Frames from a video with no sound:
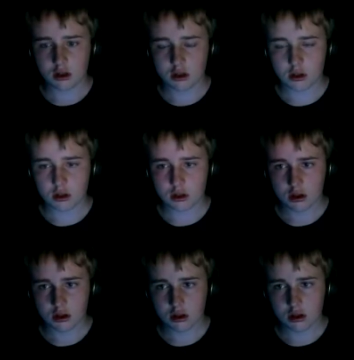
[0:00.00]

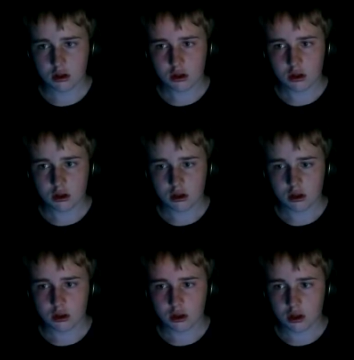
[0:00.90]

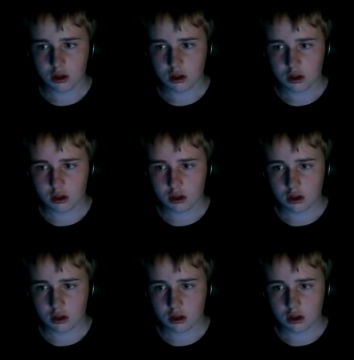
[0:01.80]
No one is speaking in this clip.